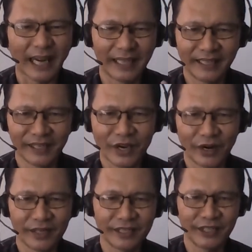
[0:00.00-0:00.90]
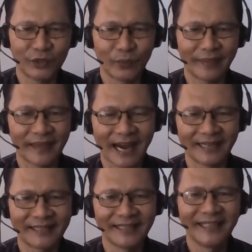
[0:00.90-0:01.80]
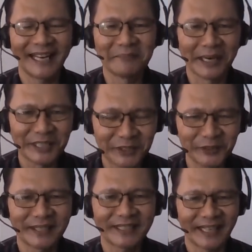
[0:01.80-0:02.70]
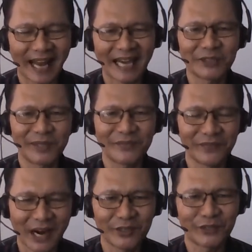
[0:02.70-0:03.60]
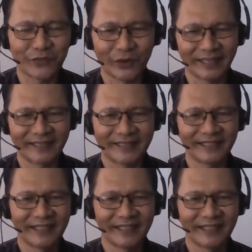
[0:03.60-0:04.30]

I can guarantee you with that, and my students can actually vouch for it.